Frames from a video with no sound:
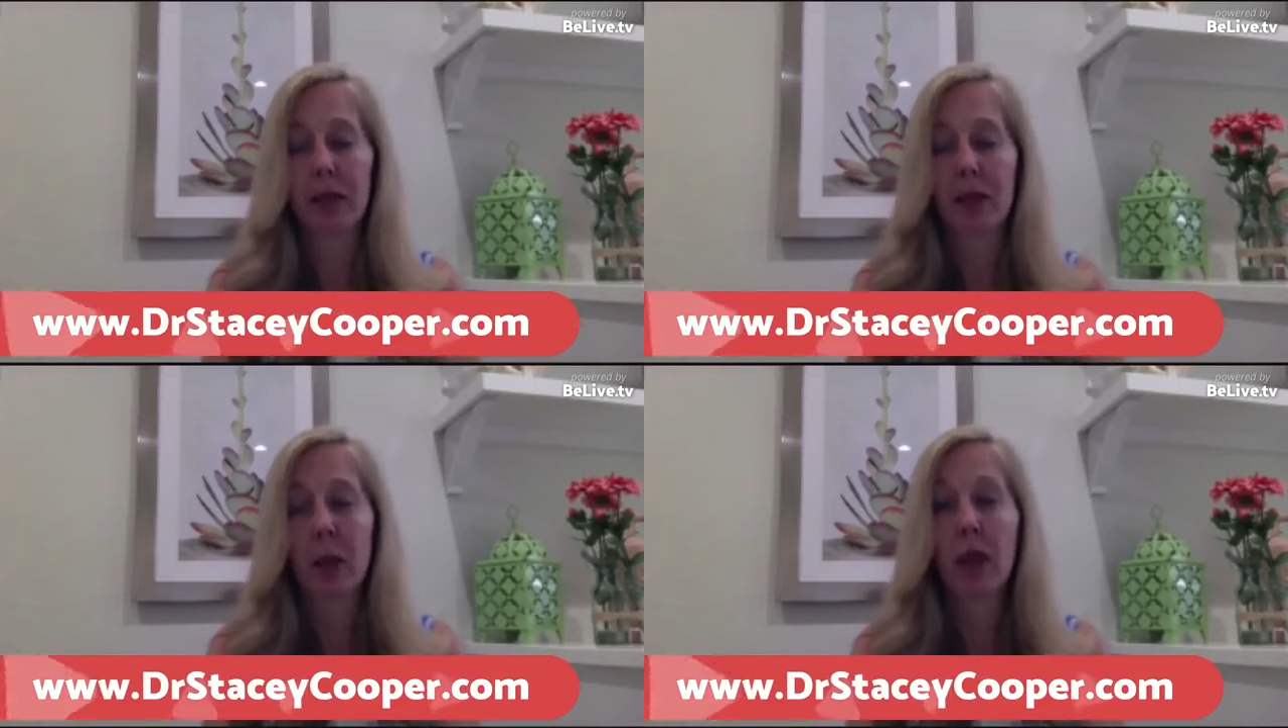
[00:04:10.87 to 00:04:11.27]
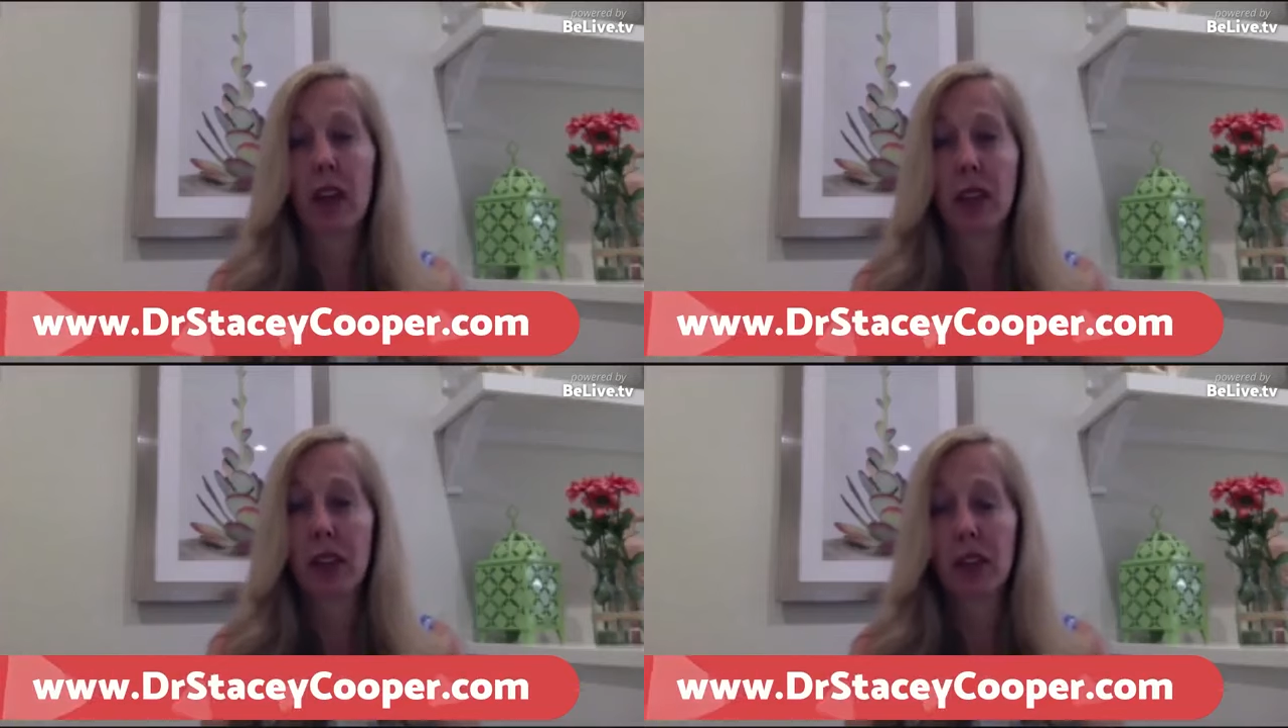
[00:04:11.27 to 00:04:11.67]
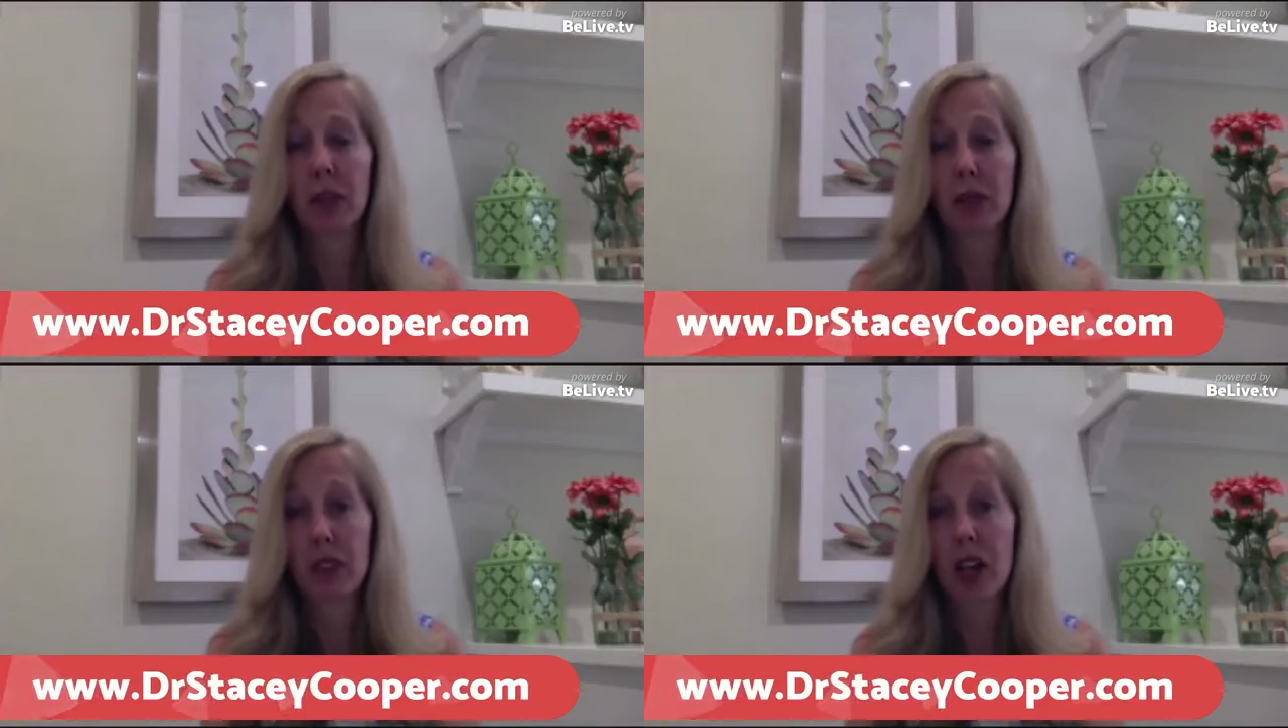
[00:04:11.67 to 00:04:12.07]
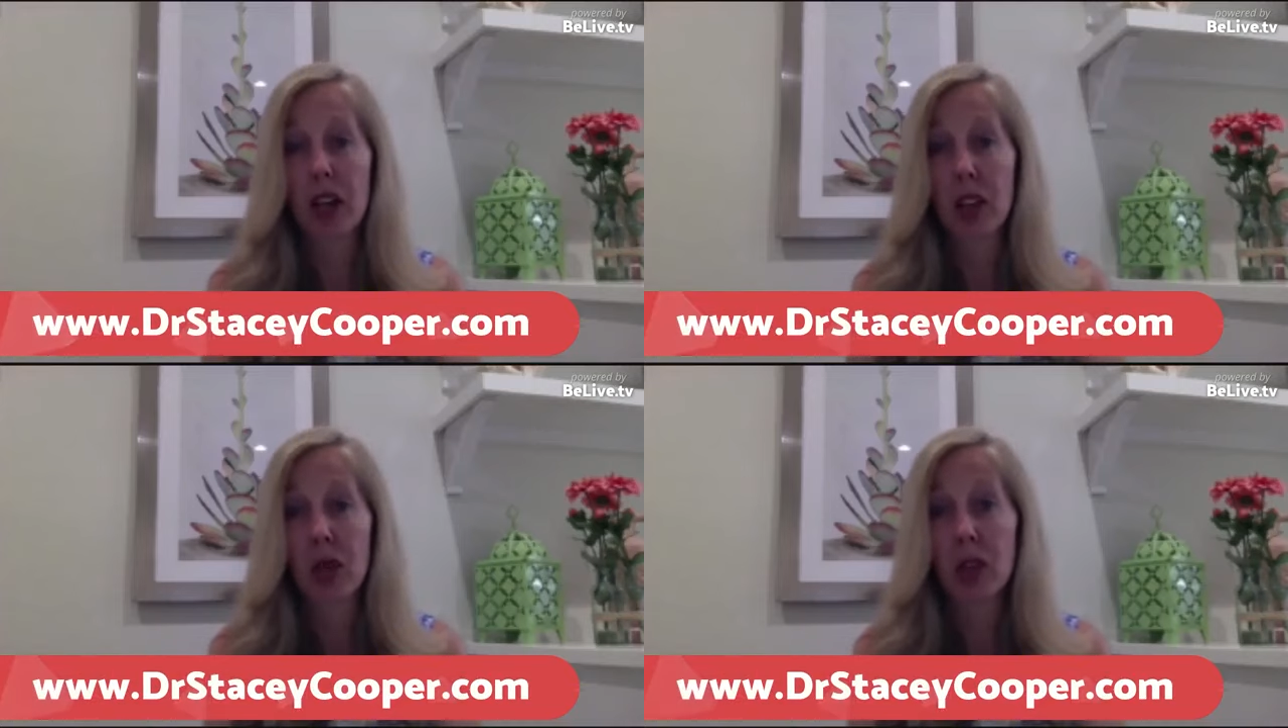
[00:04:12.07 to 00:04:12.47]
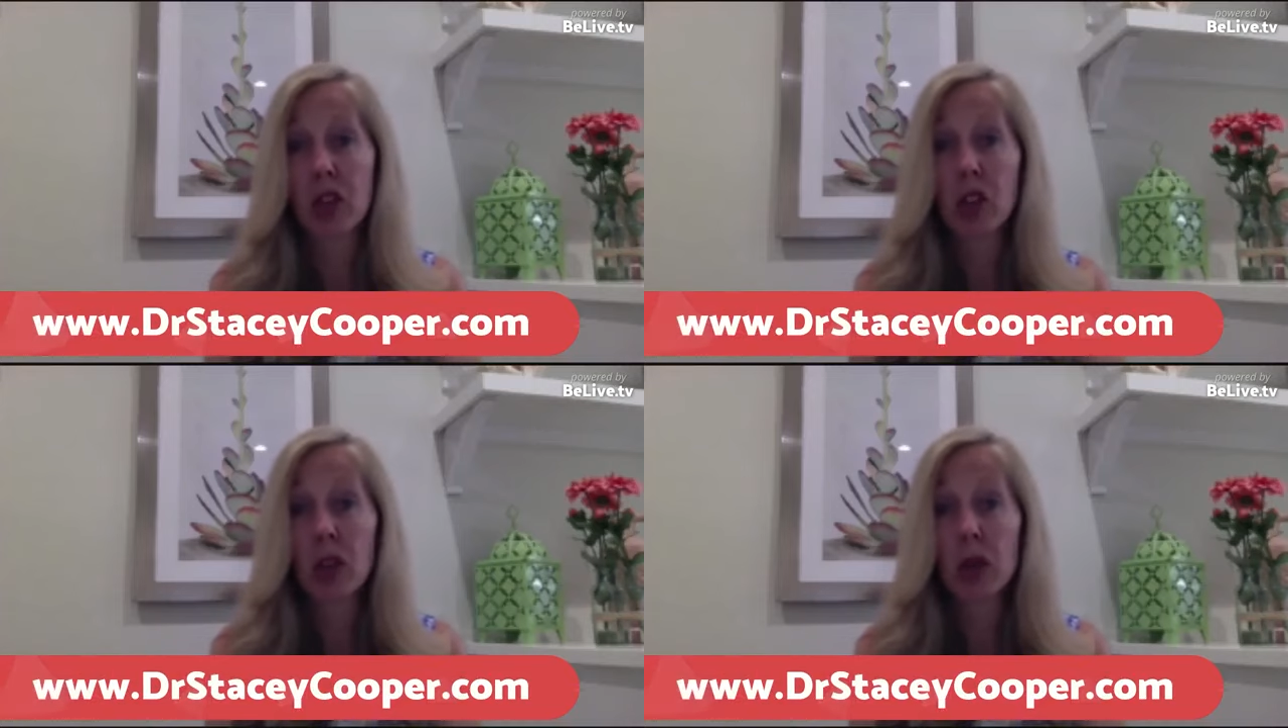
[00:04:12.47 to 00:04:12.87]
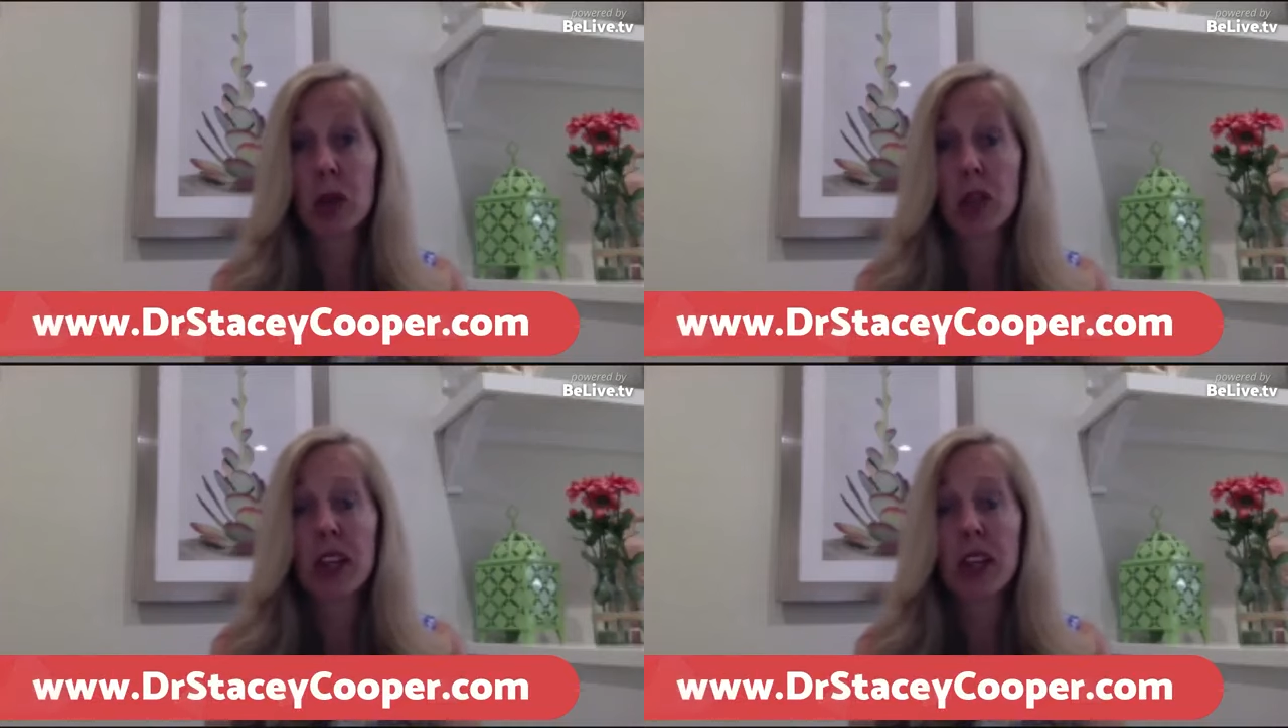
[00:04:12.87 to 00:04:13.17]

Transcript: whatever side you would choose.